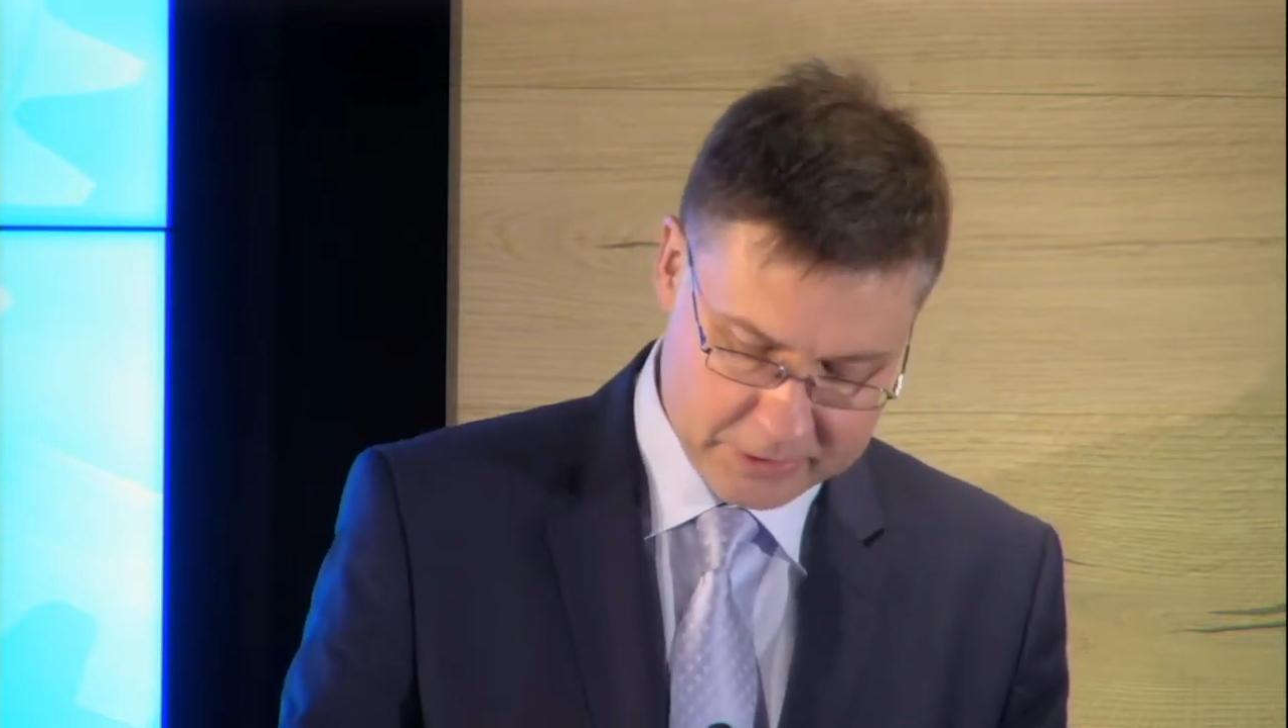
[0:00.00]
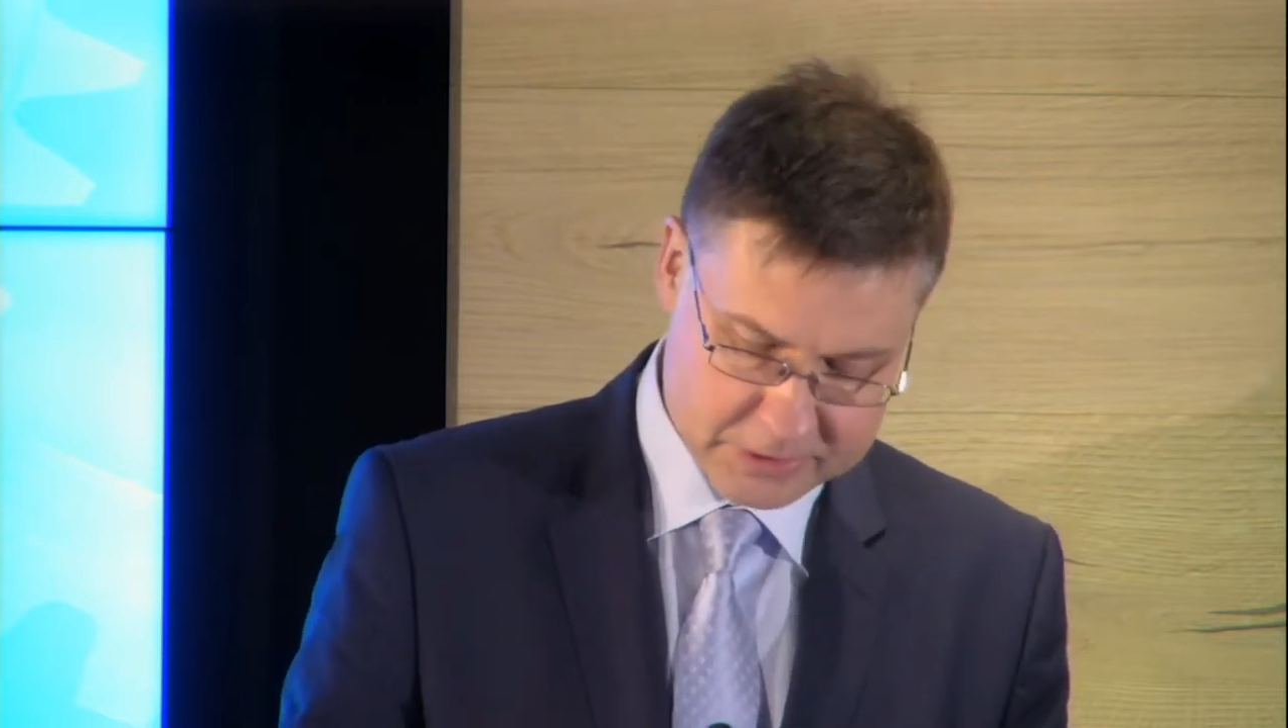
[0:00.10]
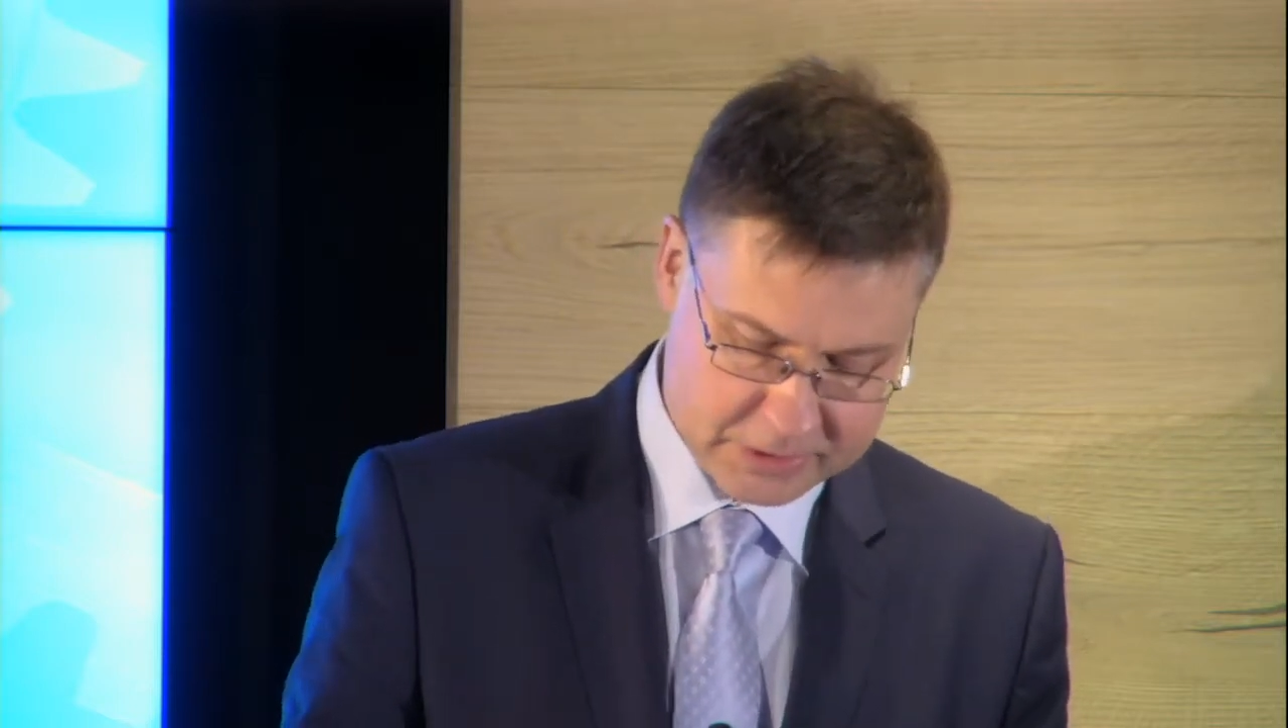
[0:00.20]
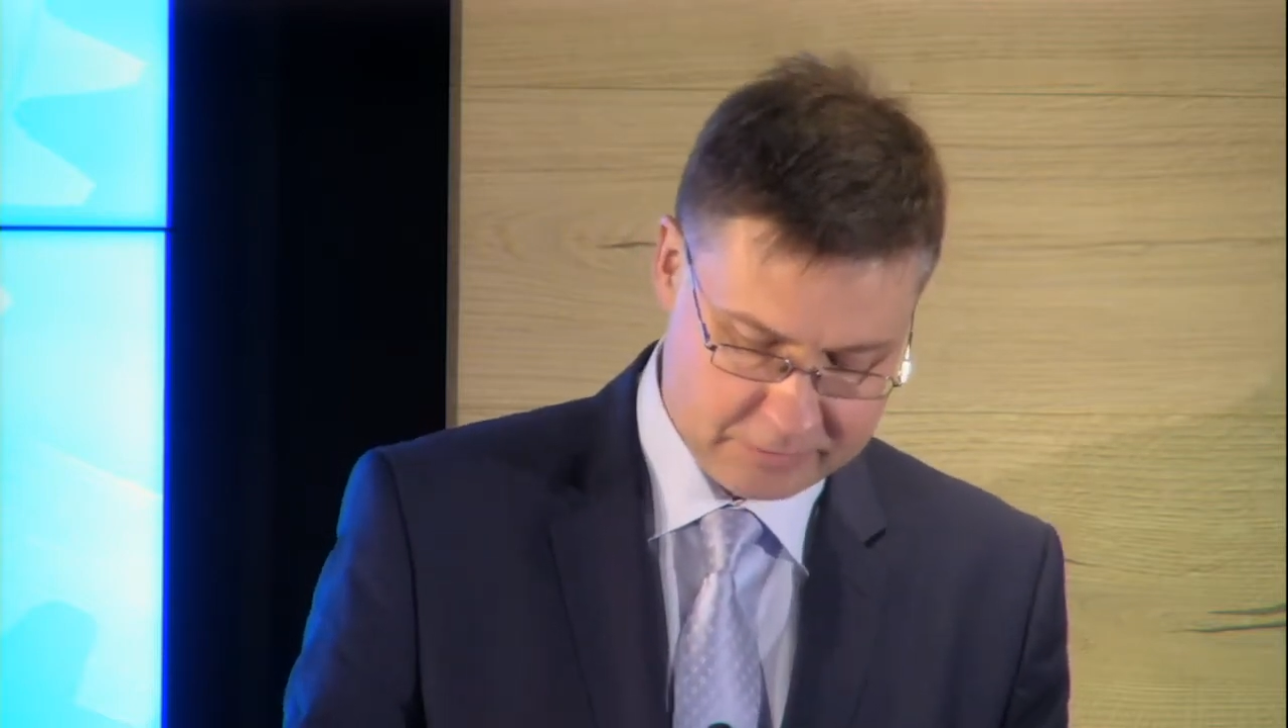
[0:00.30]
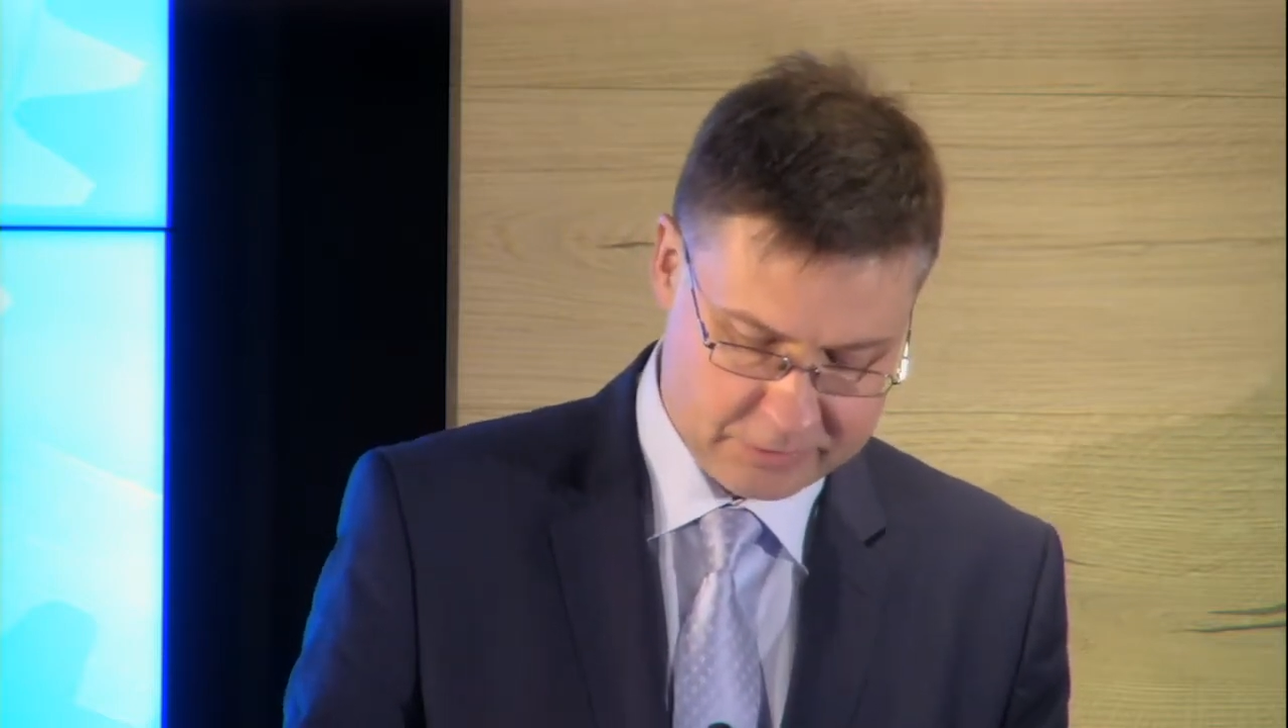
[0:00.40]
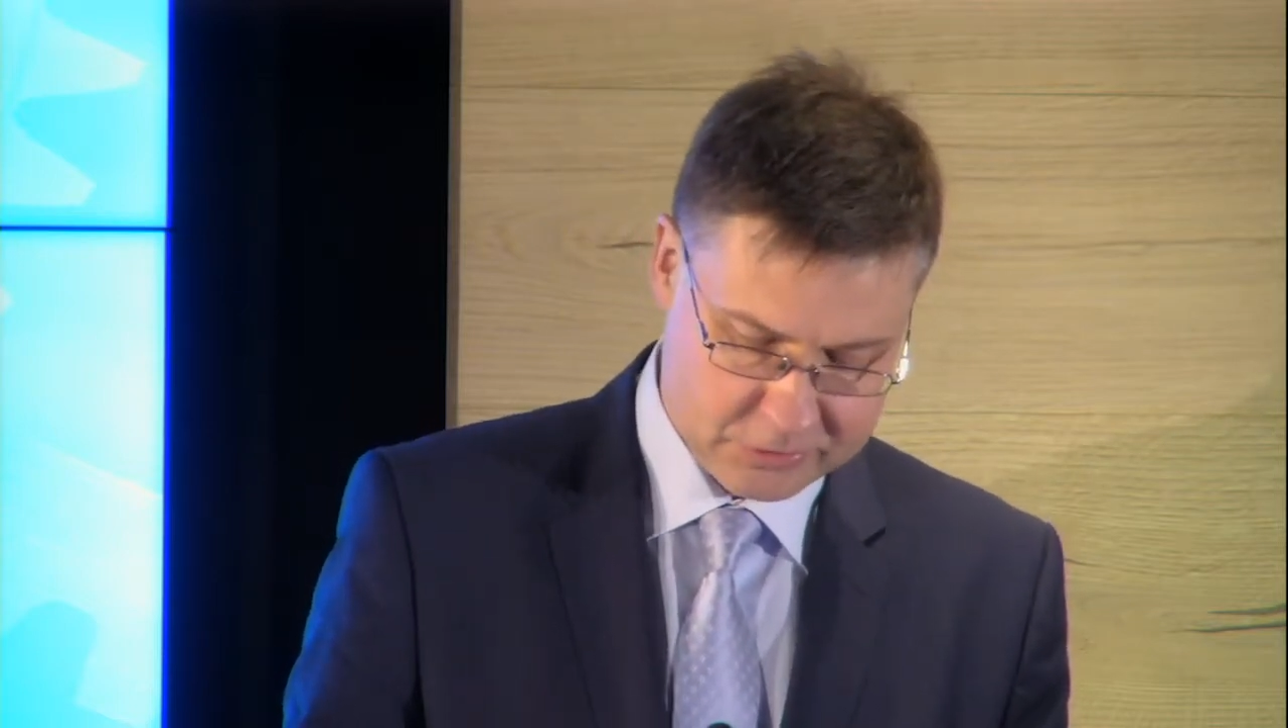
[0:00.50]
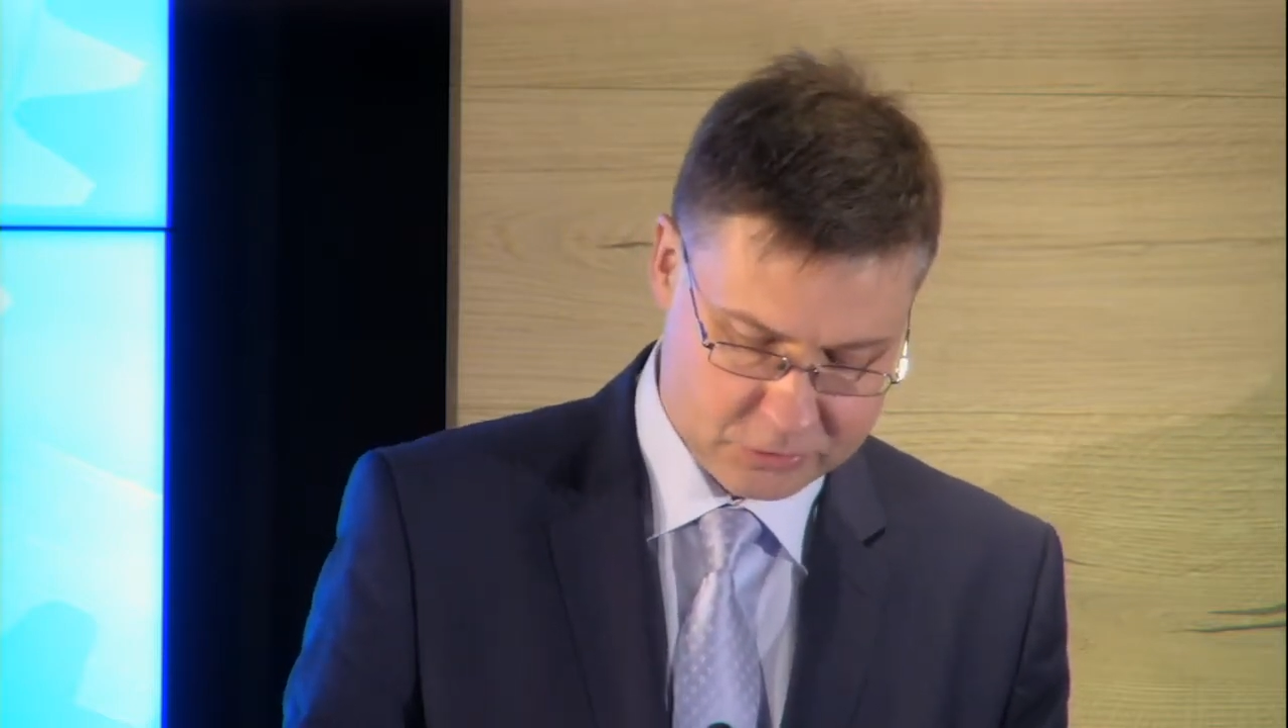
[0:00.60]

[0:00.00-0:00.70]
savers